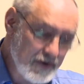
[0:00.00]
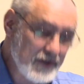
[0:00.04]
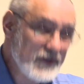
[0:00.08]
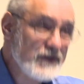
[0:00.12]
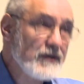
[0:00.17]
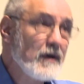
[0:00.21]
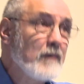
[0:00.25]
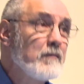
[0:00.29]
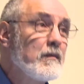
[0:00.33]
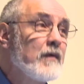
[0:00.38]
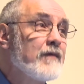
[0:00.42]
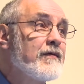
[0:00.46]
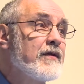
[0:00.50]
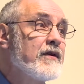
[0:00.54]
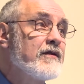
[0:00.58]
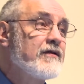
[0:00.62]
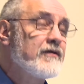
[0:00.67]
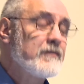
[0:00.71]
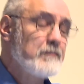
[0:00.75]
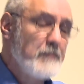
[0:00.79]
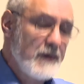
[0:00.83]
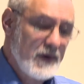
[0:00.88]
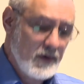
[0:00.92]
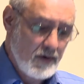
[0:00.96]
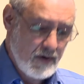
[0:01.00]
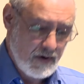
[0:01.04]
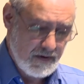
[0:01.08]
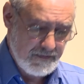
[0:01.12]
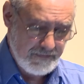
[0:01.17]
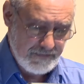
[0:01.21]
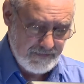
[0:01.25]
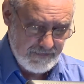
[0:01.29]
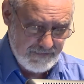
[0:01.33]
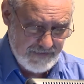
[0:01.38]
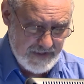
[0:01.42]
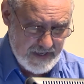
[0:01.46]
some of the
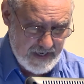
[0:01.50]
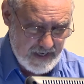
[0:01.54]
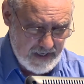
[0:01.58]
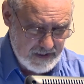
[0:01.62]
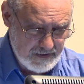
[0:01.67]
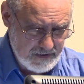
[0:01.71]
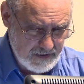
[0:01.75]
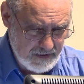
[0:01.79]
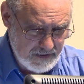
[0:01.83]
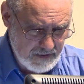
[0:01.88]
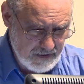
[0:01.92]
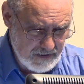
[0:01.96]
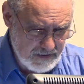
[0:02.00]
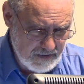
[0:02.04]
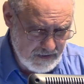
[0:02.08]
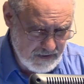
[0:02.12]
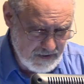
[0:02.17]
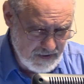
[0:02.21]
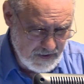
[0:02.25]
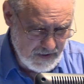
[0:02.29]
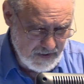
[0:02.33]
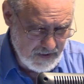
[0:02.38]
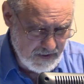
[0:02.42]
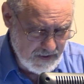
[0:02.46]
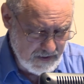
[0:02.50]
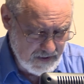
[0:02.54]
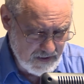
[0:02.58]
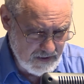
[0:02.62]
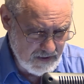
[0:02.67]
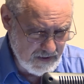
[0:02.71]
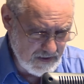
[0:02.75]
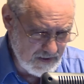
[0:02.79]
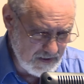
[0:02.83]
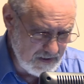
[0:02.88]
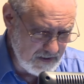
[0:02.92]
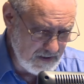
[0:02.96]
spin-off of that in
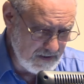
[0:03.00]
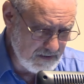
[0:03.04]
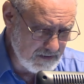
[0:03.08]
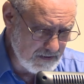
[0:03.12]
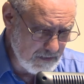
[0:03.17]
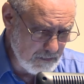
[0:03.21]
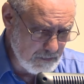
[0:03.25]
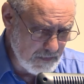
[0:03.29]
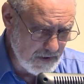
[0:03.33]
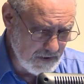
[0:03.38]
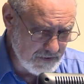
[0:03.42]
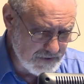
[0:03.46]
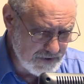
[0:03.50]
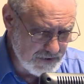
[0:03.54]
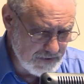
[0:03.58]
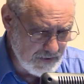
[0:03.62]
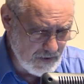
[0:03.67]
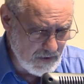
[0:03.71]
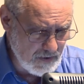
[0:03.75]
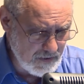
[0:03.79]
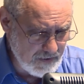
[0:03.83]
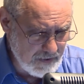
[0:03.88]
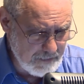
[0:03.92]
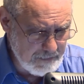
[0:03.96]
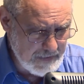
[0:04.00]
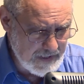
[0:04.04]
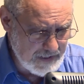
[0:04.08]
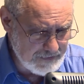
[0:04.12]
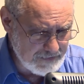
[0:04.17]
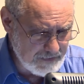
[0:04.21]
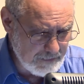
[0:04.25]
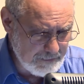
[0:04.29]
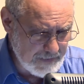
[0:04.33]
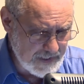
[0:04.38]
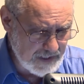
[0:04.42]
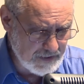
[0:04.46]
Itamar's talk
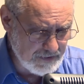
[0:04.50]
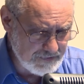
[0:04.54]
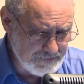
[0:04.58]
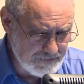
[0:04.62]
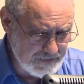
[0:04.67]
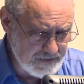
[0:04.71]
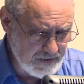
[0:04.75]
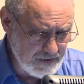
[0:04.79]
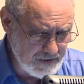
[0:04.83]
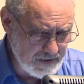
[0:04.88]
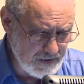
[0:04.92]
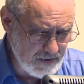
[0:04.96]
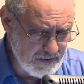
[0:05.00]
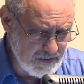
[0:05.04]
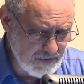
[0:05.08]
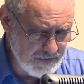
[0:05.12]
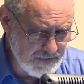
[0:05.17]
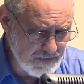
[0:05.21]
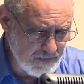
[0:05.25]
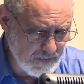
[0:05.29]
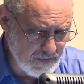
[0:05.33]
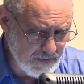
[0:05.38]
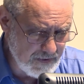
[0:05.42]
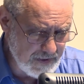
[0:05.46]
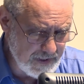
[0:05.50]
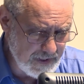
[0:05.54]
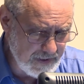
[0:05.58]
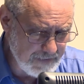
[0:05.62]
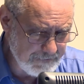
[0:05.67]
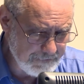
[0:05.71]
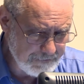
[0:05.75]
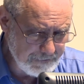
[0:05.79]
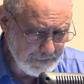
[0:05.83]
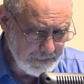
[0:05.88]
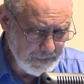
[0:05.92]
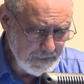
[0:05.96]
about the Palestinian Authority.
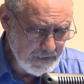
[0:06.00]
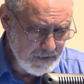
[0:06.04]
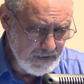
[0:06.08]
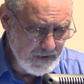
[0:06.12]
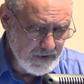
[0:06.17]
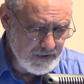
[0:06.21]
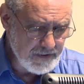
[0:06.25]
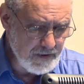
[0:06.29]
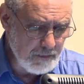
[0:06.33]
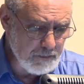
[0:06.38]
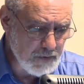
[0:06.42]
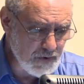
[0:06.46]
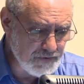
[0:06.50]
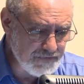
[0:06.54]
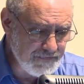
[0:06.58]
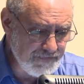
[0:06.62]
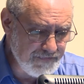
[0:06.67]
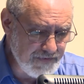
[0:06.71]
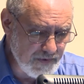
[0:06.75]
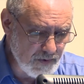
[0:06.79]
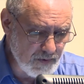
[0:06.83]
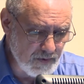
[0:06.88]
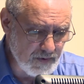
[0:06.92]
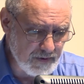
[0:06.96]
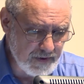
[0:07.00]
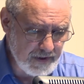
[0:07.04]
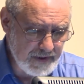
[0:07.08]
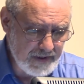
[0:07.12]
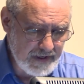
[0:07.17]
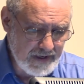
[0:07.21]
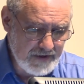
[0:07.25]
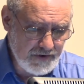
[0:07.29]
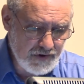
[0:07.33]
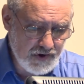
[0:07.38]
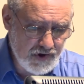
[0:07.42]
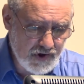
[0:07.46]
The most
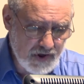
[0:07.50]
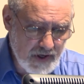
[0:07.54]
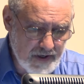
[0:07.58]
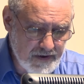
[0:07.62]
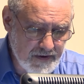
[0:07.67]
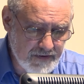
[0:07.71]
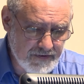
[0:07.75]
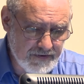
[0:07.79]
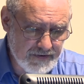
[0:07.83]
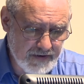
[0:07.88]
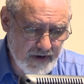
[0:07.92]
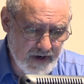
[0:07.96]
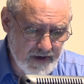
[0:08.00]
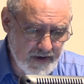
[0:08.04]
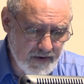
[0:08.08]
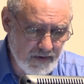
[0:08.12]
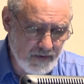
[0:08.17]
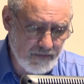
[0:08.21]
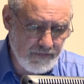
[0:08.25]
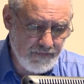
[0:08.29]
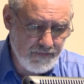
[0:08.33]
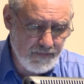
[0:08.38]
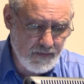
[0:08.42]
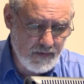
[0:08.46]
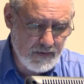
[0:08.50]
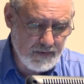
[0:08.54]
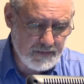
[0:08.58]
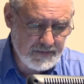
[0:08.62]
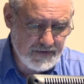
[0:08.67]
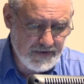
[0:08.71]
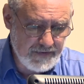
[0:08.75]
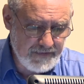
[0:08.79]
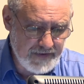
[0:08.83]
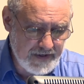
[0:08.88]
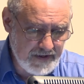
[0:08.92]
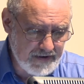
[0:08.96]
virulent and genocidal
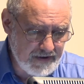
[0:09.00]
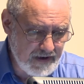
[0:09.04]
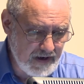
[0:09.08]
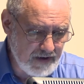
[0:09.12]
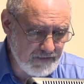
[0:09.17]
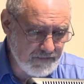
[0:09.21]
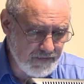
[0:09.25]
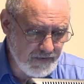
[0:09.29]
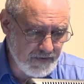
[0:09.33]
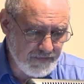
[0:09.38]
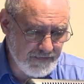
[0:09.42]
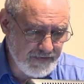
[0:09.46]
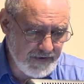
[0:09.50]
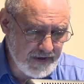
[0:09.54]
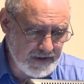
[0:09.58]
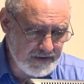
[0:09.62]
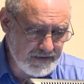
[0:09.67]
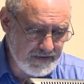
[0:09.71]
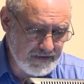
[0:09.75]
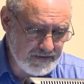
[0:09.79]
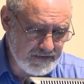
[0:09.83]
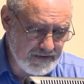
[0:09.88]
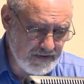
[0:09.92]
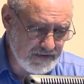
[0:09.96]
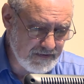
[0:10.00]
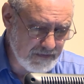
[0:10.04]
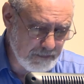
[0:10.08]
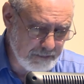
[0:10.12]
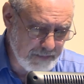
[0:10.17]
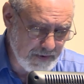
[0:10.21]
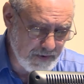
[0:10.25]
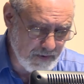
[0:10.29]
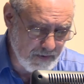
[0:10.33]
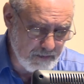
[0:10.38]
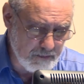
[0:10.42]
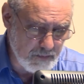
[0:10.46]
forms of these hateful fantasies
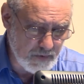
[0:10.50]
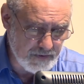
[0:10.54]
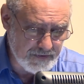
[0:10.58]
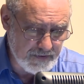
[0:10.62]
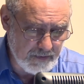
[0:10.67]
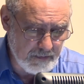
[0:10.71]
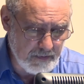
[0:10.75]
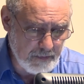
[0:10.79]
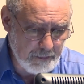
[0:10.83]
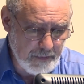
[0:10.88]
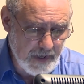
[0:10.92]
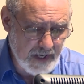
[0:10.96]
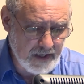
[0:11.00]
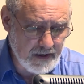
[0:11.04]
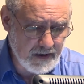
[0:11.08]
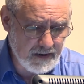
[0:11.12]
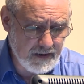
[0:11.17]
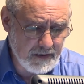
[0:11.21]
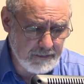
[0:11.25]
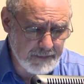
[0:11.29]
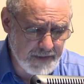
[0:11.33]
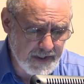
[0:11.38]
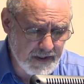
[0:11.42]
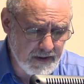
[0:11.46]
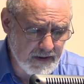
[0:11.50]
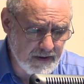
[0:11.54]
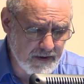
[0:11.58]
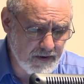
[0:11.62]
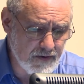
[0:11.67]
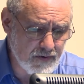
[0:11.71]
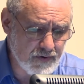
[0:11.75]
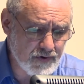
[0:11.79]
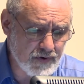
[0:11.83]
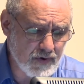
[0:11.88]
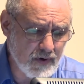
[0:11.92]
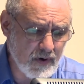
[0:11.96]
appear in Muslim apocalyptic
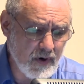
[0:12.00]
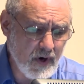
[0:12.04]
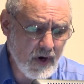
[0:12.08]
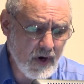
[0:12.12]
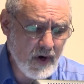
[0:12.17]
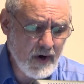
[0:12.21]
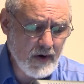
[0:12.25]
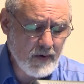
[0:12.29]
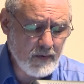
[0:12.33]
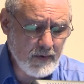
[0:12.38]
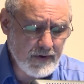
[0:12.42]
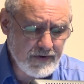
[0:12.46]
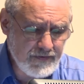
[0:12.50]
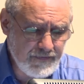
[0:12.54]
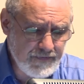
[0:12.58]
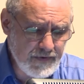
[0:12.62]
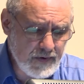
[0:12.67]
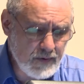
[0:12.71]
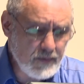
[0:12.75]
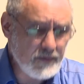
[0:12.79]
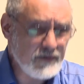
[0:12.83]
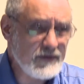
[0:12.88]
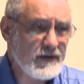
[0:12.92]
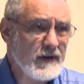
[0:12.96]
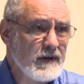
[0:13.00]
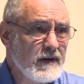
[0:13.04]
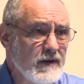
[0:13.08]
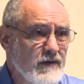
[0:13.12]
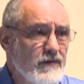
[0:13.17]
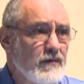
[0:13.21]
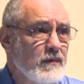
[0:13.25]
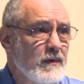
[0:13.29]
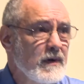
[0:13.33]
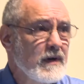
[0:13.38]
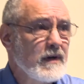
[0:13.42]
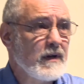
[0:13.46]
literature, which views
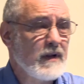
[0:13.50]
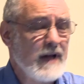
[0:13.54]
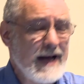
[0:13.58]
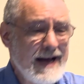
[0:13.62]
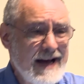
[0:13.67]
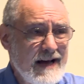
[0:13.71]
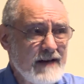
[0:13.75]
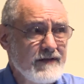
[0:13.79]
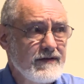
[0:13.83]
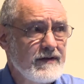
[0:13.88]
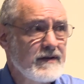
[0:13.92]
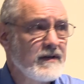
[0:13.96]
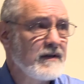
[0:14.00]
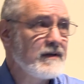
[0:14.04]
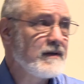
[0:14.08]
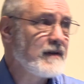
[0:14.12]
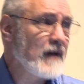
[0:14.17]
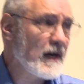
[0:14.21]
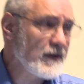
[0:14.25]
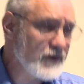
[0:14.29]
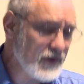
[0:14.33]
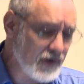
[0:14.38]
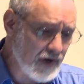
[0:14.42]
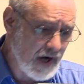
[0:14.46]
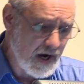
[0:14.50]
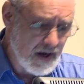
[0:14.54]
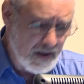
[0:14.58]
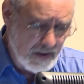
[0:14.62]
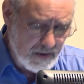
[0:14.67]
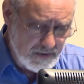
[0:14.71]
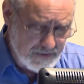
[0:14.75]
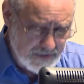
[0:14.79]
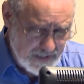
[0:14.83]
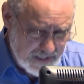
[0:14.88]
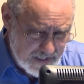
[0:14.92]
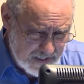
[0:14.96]
Israel as the
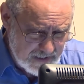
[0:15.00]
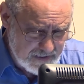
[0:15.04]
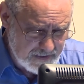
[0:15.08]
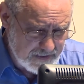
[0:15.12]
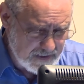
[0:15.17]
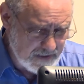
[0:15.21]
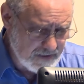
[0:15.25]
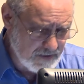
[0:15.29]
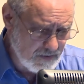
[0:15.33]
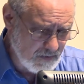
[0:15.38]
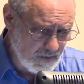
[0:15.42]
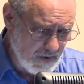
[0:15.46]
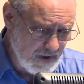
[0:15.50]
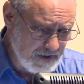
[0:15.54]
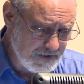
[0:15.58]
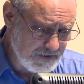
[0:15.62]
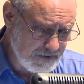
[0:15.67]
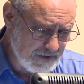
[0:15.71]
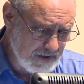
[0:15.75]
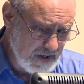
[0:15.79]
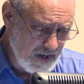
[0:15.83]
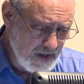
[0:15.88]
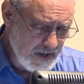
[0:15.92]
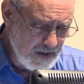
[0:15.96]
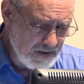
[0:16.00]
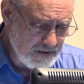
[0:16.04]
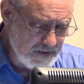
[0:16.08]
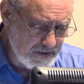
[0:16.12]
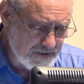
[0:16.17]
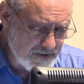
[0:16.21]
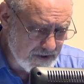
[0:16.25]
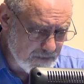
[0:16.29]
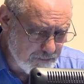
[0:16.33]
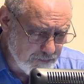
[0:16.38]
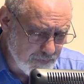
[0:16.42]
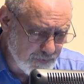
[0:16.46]
Dajjal, the Antichrist, the
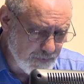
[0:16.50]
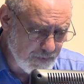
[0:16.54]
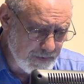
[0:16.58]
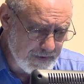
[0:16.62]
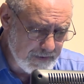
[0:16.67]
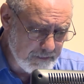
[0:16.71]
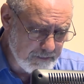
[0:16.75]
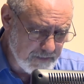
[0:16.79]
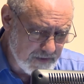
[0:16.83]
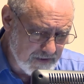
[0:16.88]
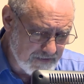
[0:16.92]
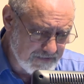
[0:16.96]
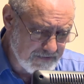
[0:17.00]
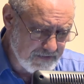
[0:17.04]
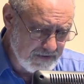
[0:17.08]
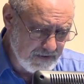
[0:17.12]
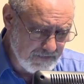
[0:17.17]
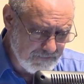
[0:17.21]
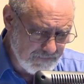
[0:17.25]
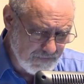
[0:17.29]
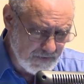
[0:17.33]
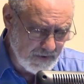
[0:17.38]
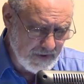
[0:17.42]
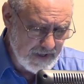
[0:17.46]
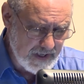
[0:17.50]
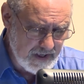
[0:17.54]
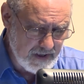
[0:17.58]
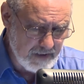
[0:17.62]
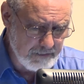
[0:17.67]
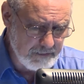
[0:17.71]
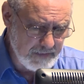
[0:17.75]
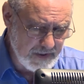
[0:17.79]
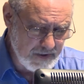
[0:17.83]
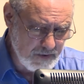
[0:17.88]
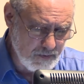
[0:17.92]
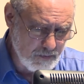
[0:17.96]
supreme deceitful
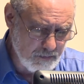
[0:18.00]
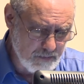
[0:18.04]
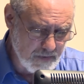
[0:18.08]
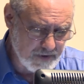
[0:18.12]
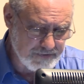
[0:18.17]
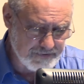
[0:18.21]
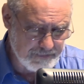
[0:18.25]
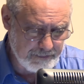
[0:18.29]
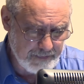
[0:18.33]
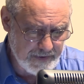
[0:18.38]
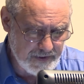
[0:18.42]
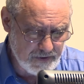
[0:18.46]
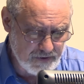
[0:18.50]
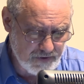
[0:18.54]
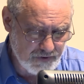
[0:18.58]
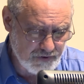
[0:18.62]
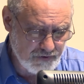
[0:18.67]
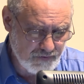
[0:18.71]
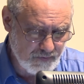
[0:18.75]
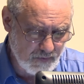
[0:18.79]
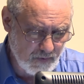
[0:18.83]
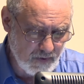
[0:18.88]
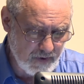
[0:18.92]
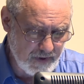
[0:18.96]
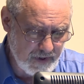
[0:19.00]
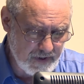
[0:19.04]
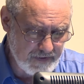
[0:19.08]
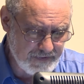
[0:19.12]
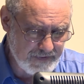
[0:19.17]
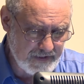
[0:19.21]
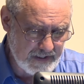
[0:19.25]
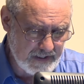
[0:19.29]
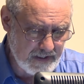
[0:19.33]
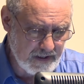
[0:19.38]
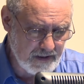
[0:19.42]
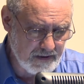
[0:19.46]
enemy who must be destroyed at
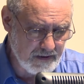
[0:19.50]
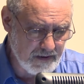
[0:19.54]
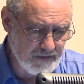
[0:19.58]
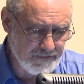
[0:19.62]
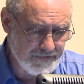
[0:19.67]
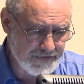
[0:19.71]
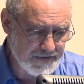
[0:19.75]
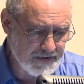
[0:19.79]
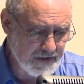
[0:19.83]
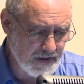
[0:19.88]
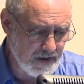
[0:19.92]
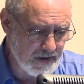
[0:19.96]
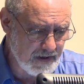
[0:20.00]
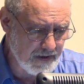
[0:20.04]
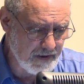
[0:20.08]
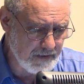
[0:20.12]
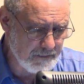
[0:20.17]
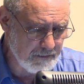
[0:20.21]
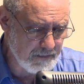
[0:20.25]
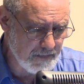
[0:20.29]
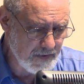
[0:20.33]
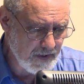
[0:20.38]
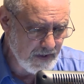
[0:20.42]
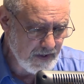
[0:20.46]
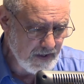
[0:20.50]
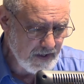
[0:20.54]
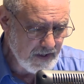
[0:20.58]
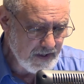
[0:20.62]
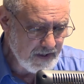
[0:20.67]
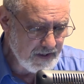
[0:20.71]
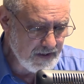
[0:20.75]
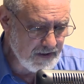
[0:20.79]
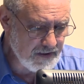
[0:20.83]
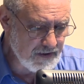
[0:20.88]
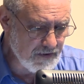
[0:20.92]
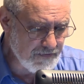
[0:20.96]
the end of time.
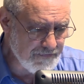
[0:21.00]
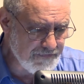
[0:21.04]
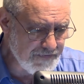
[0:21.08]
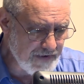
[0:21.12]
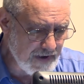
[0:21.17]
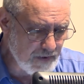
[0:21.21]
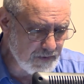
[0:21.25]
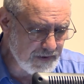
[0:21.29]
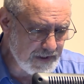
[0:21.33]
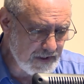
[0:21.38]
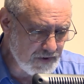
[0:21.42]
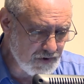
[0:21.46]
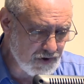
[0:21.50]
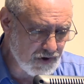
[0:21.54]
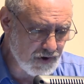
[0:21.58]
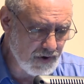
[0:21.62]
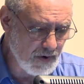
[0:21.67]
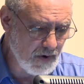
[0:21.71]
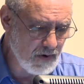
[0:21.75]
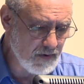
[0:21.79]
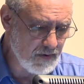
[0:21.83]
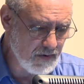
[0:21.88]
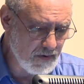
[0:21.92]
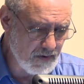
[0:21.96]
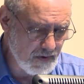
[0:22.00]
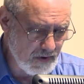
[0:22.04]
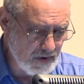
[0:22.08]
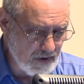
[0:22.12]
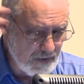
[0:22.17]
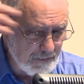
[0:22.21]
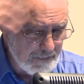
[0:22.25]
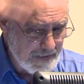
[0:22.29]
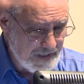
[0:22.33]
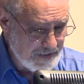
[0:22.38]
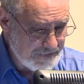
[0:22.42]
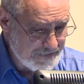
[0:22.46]
In their founding charter,
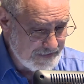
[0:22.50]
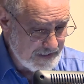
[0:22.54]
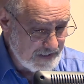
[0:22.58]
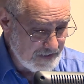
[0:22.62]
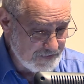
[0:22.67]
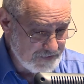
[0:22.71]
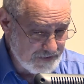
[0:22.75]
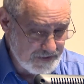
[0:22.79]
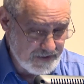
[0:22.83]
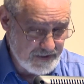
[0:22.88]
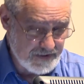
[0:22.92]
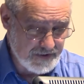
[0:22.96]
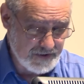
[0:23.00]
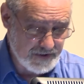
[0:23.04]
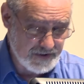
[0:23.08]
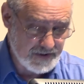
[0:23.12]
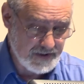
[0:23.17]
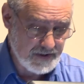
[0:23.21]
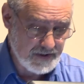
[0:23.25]
Hamas has this